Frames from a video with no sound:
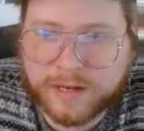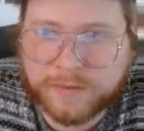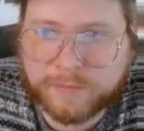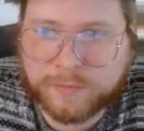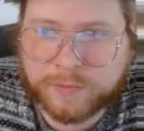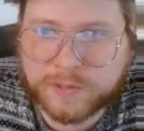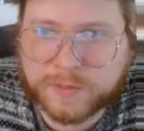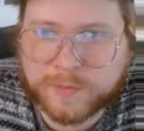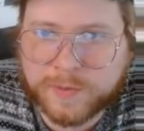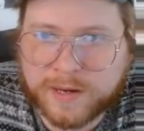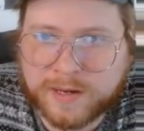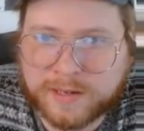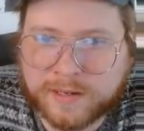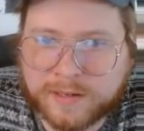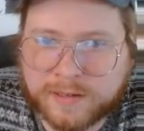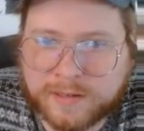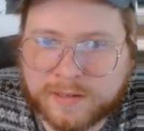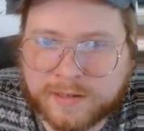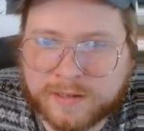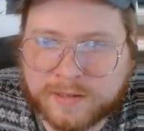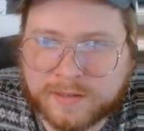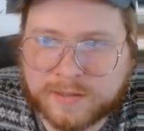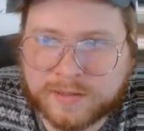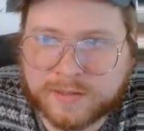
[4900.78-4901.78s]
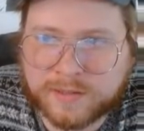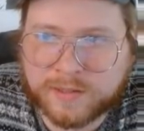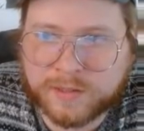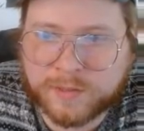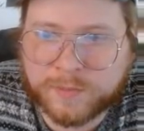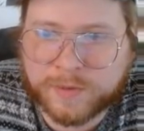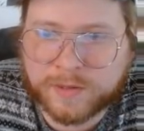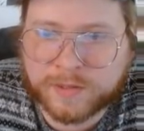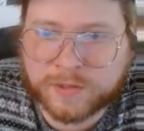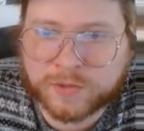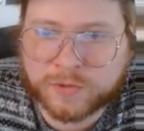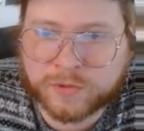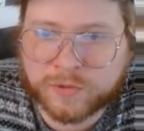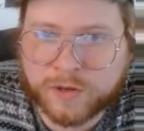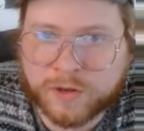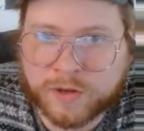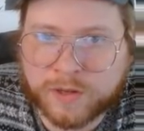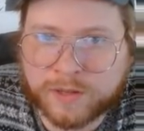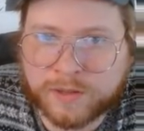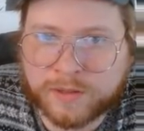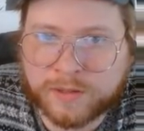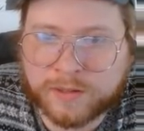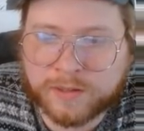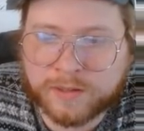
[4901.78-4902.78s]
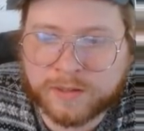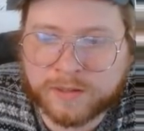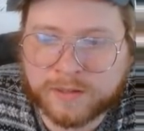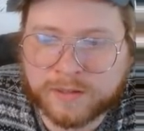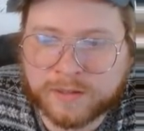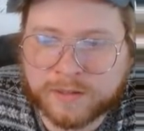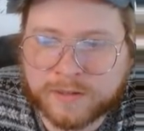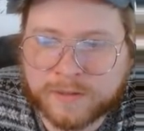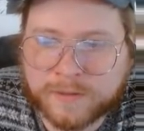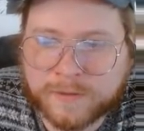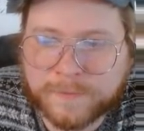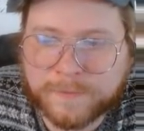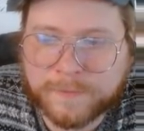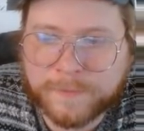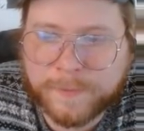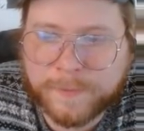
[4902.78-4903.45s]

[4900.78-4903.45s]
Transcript: Prismatic Ending's still the best draw, I think.